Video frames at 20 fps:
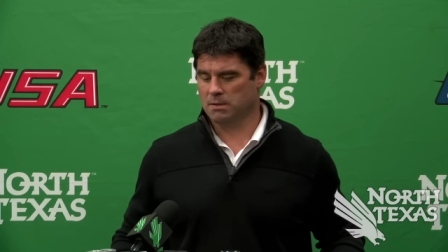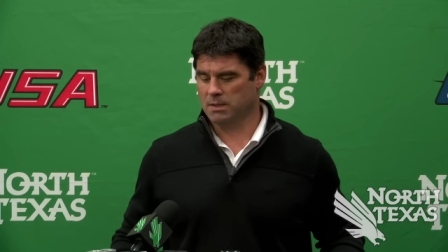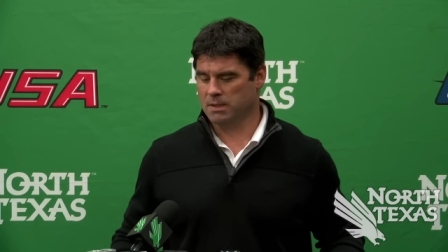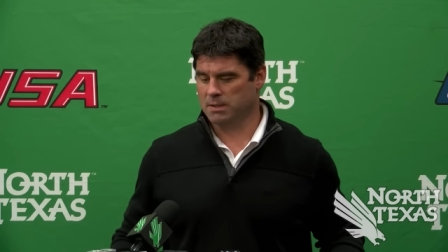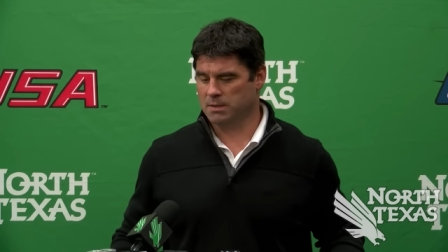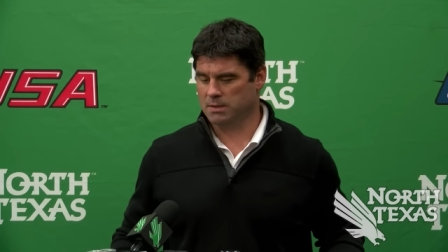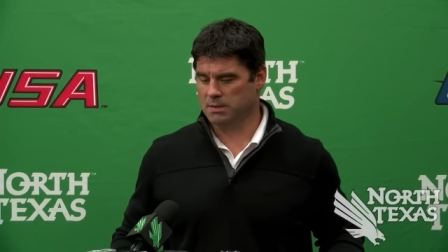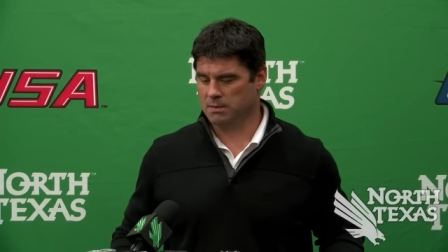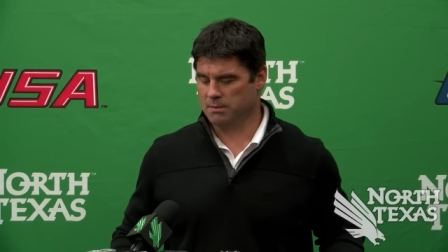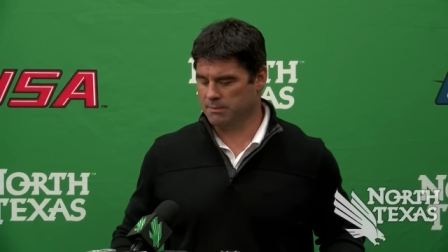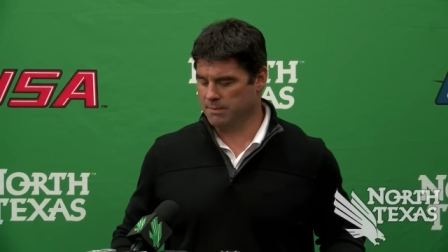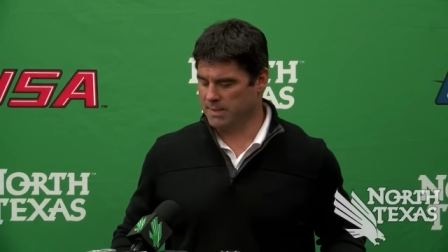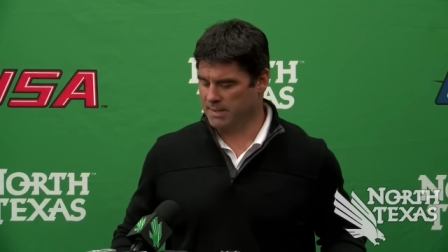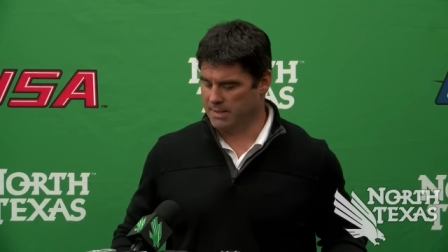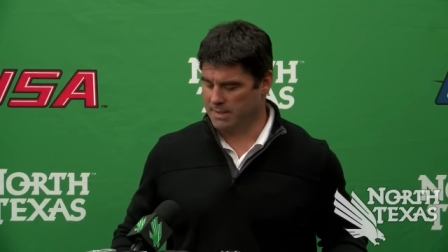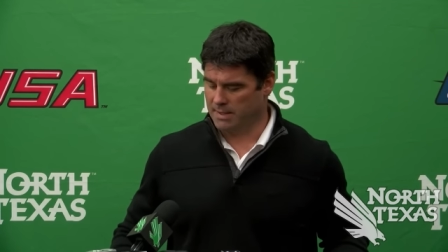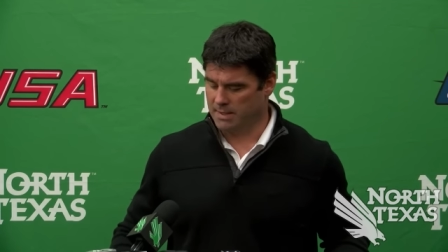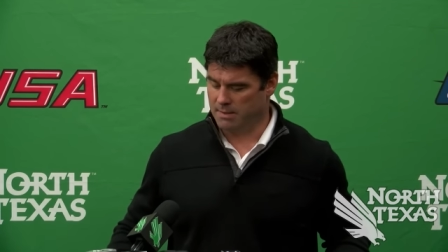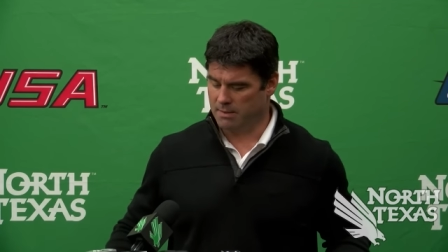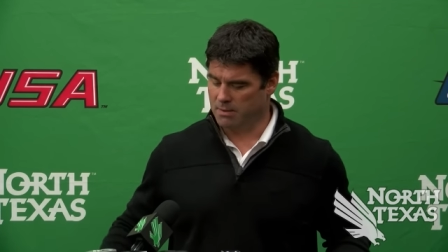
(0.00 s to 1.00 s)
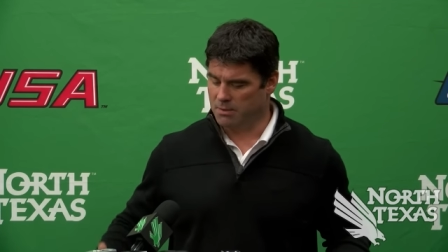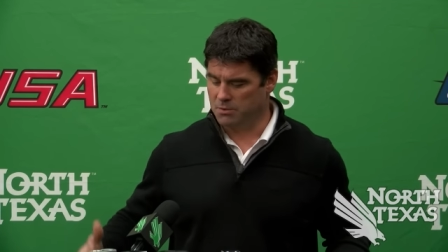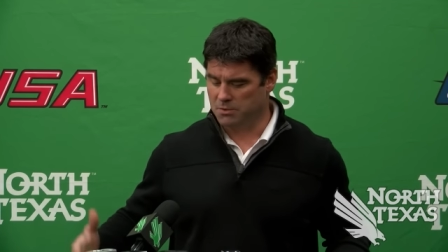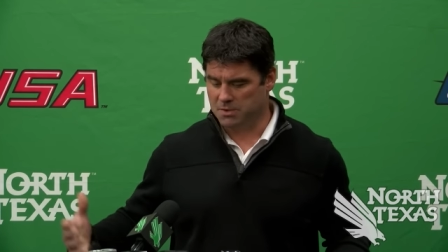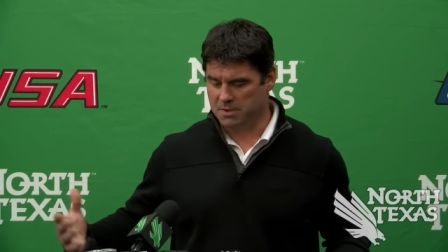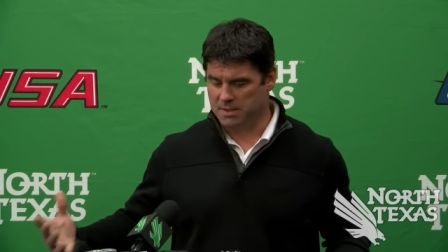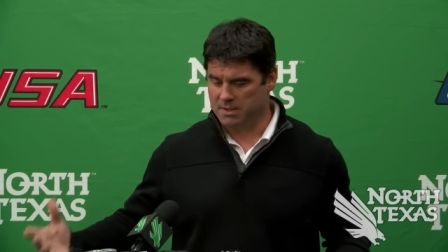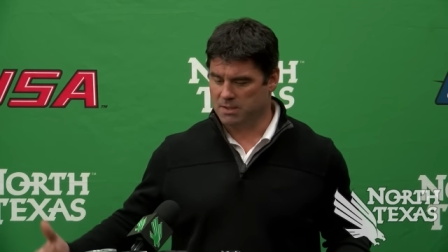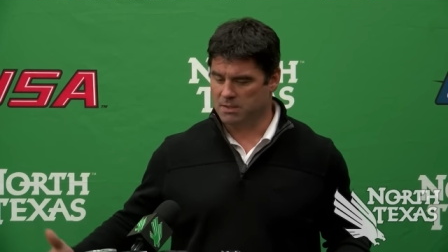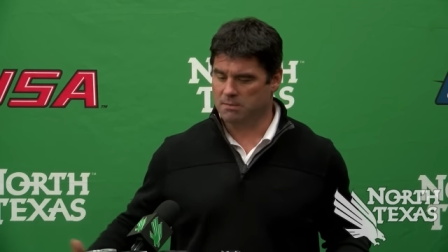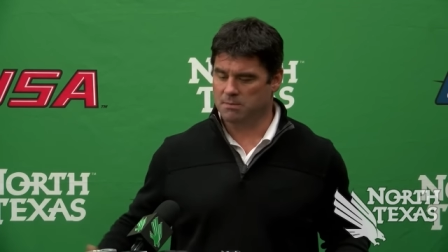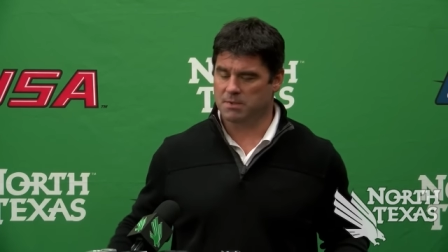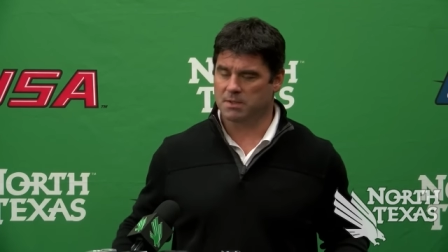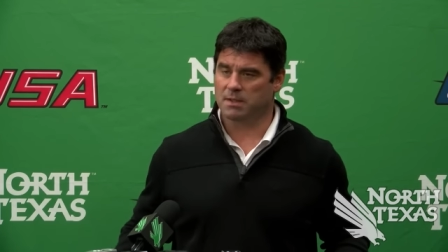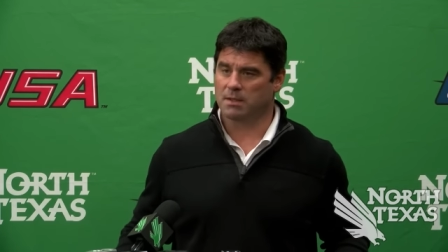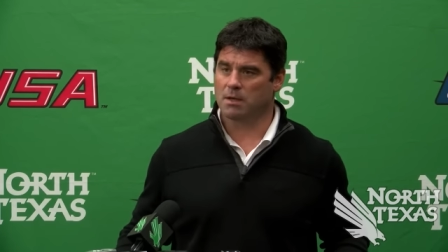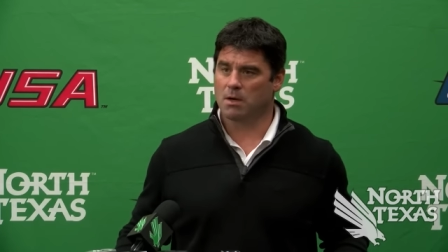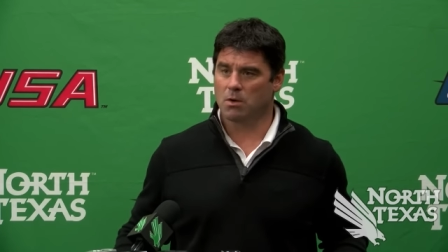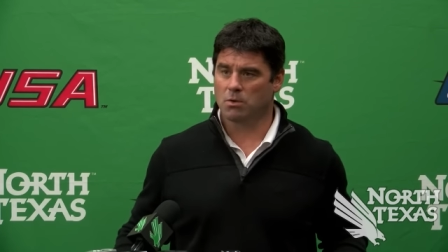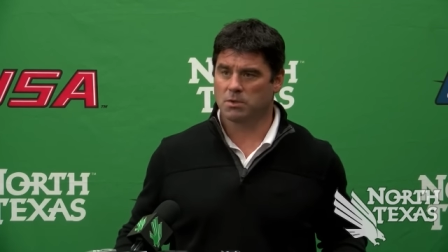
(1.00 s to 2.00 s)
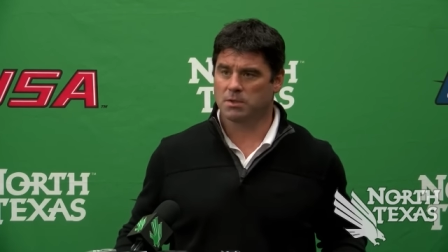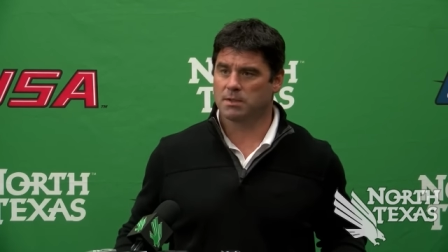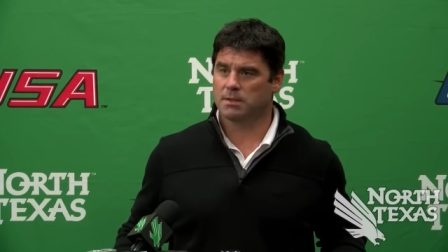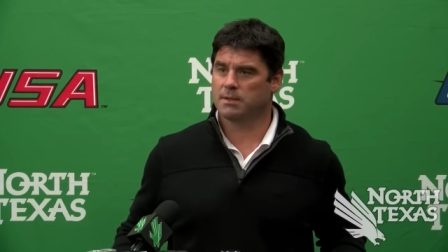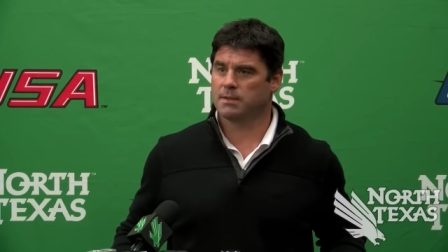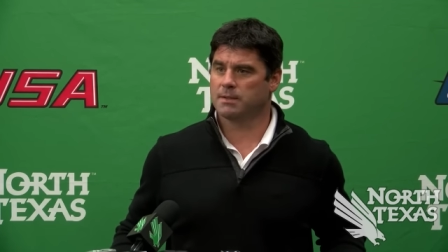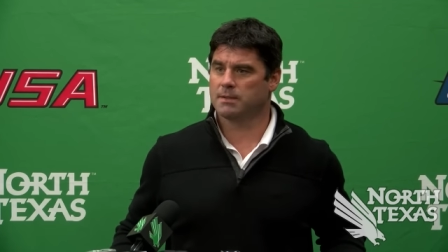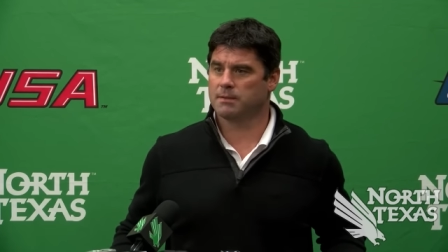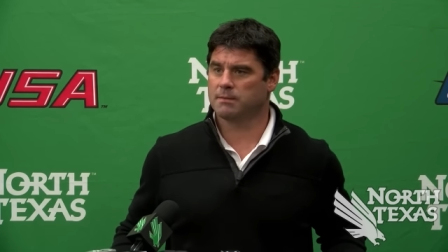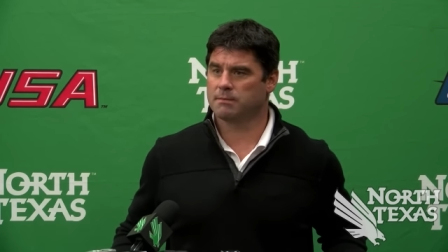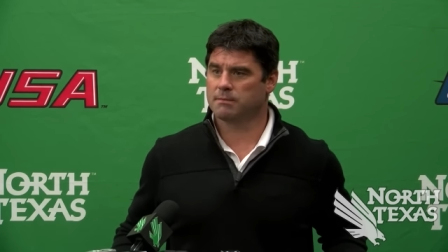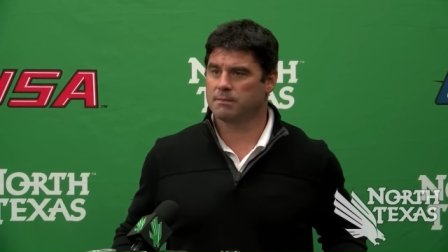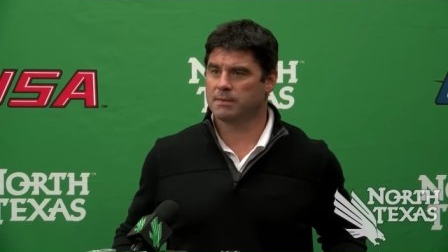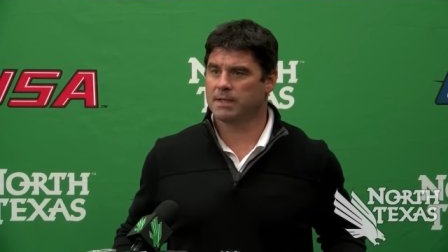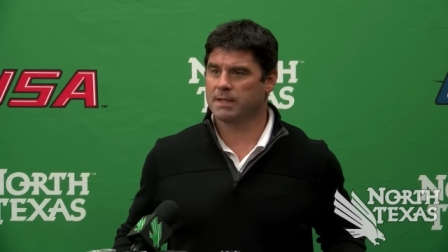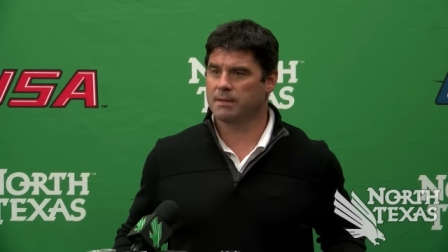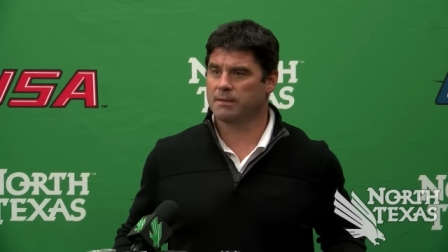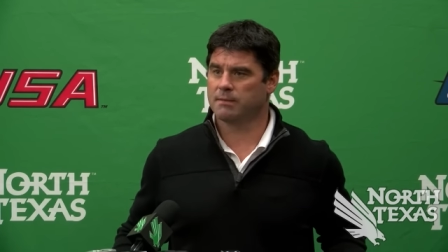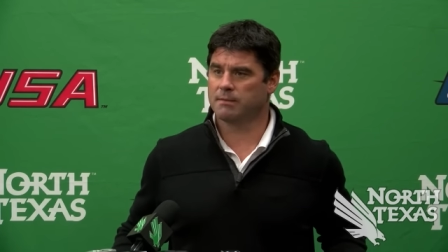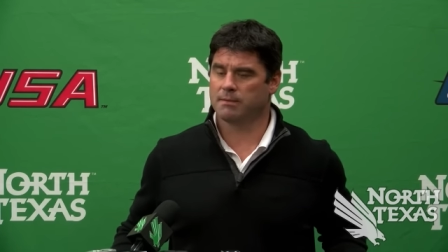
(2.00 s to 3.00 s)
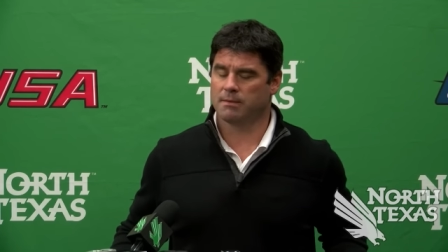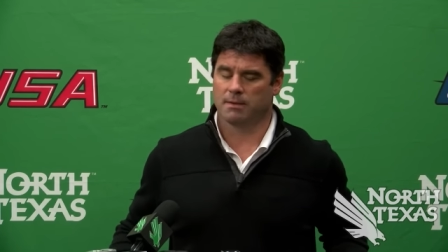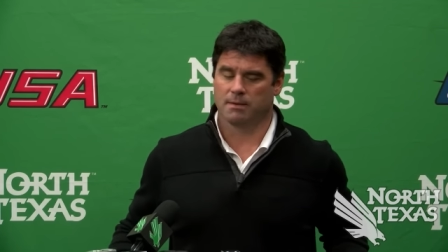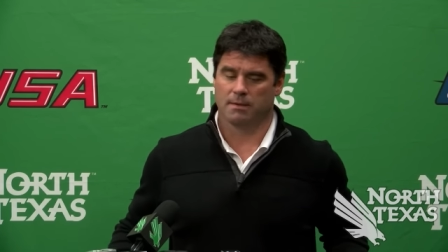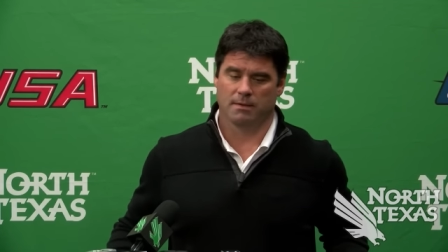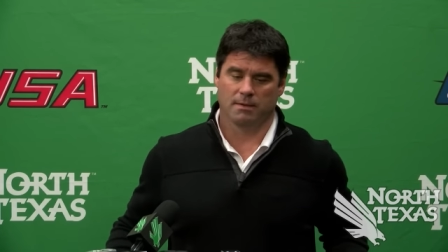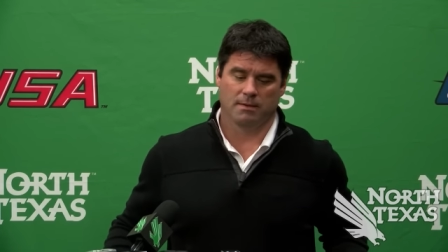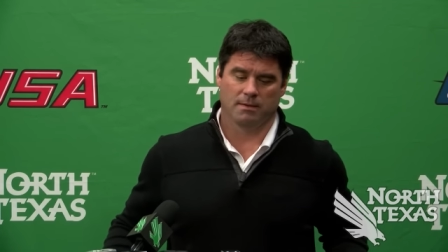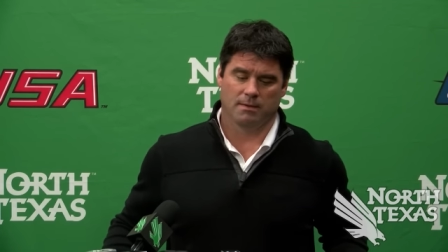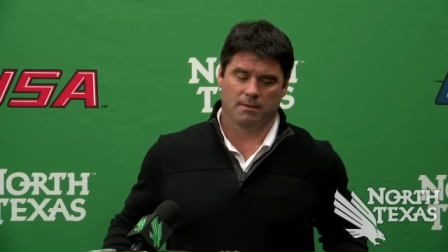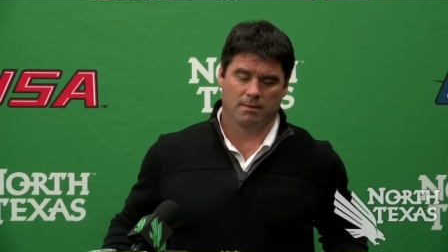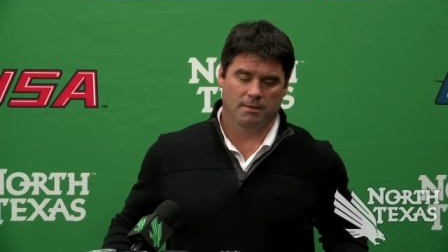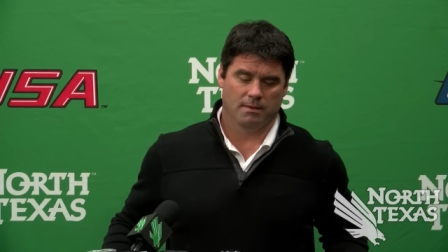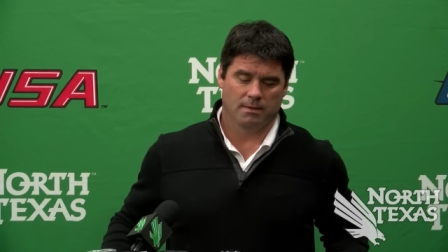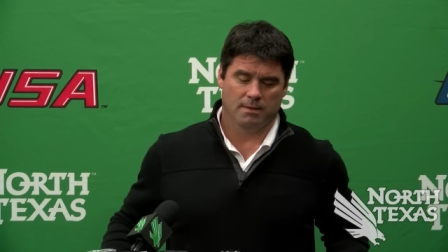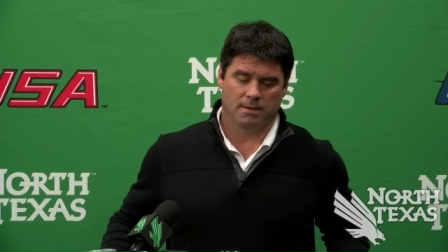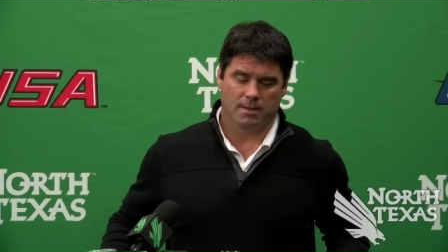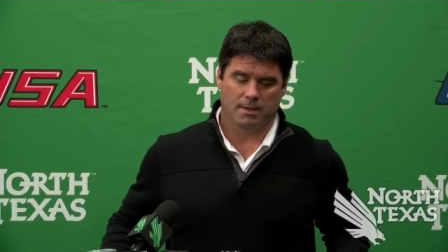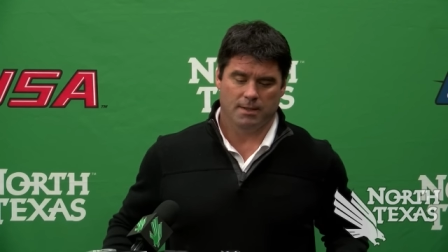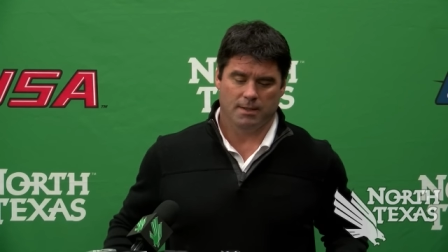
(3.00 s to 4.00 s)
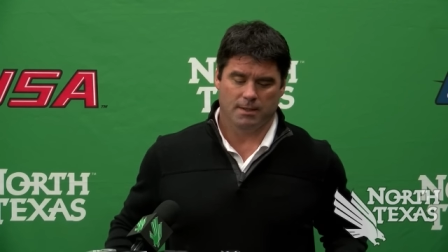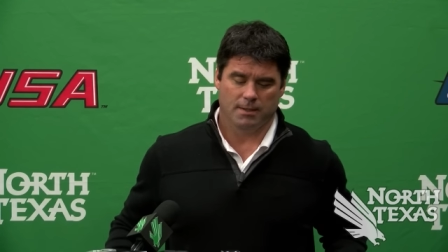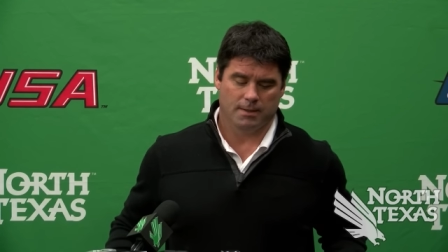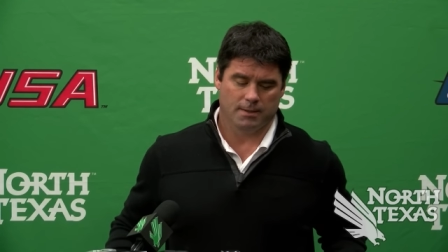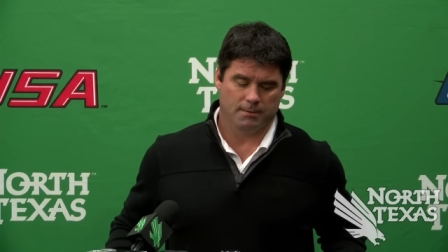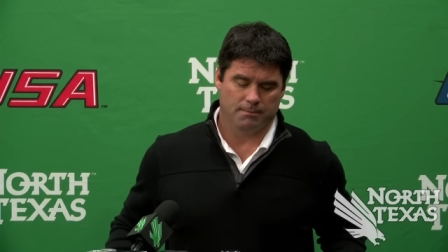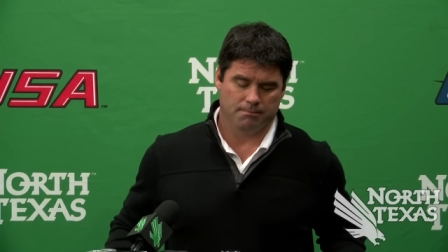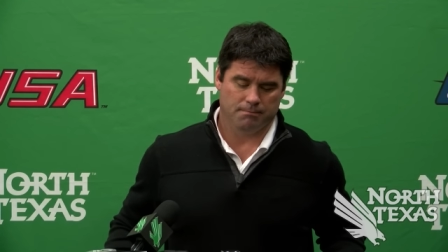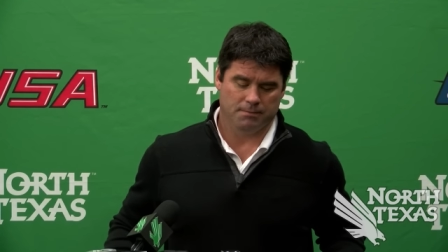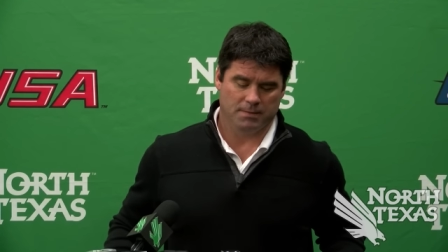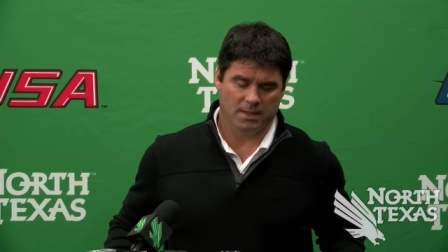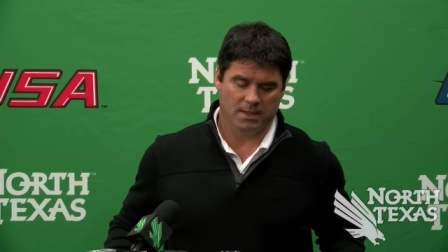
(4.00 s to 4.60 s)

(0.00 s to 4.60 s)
as again new systems and coaching and getting uh,